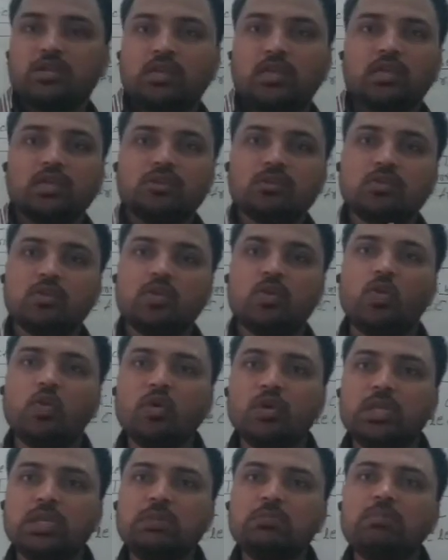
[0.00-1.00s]
There is
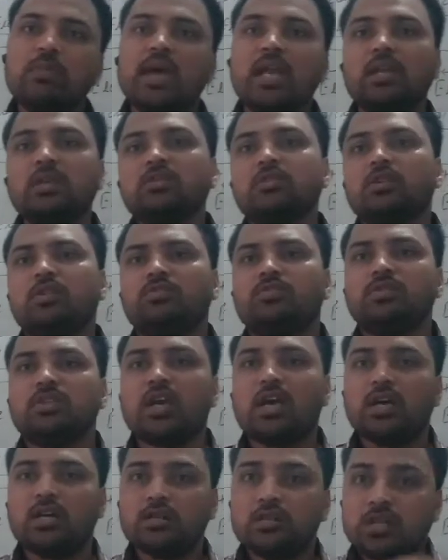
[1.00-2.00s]
no imbalance of
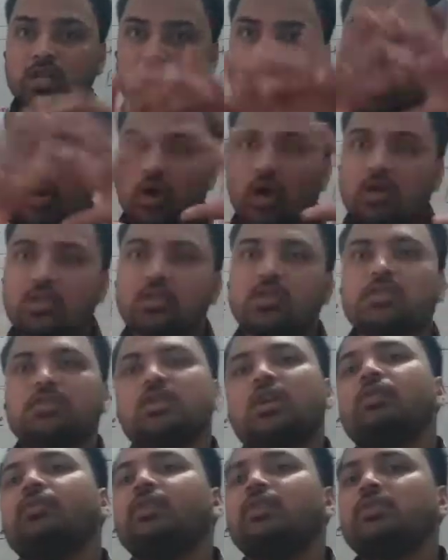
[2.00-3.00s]
charge on the
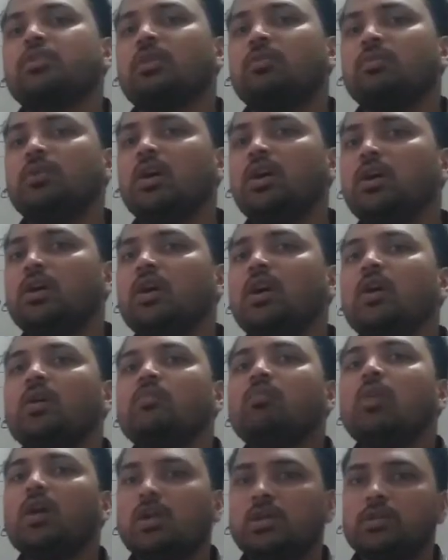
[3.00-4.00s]
surface of the
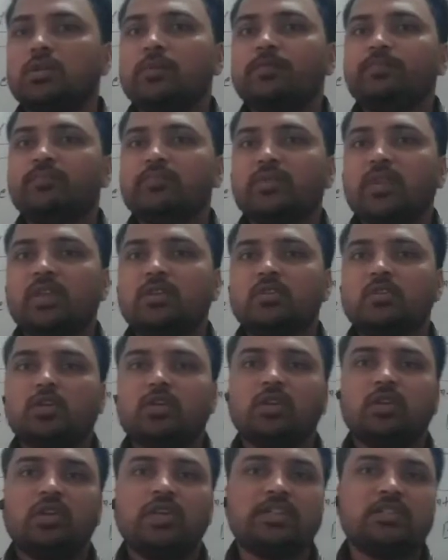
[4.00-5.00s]
body.
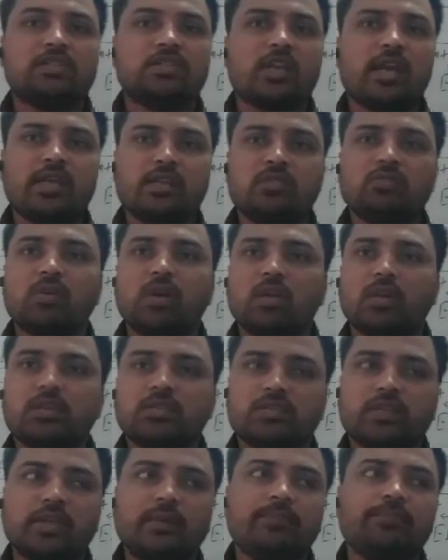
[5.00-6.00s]
So let's try to
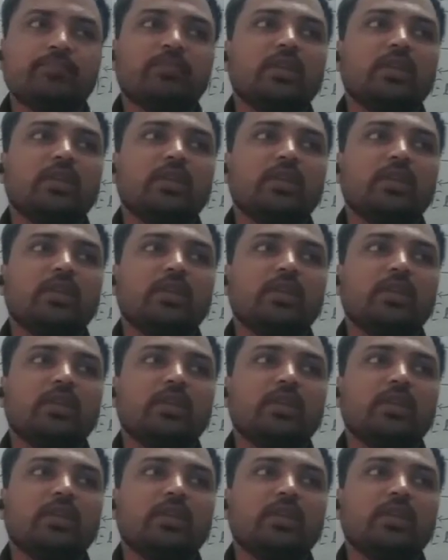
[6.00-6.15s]
understand.